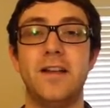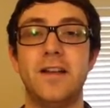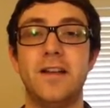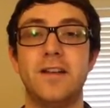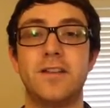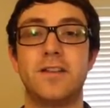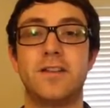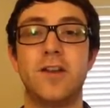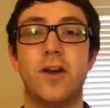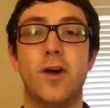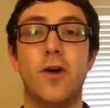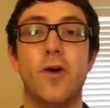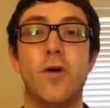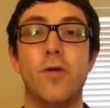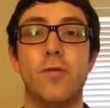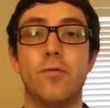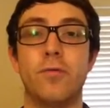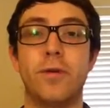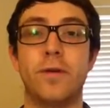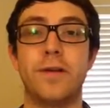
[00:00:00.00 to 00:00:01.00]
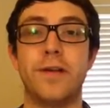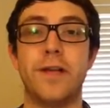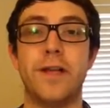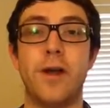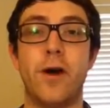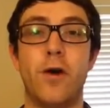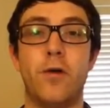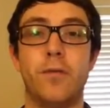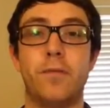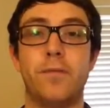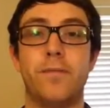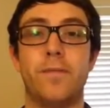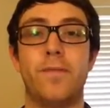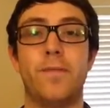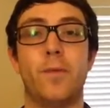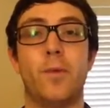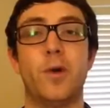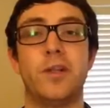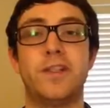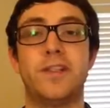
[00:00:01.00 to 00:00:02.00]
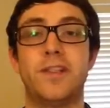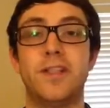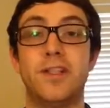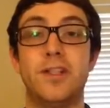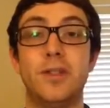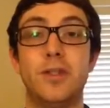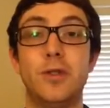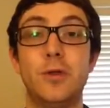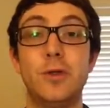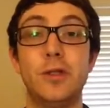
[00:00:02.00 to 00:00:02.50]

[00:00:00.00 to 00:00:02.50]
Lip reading: So, you know, what's the to-do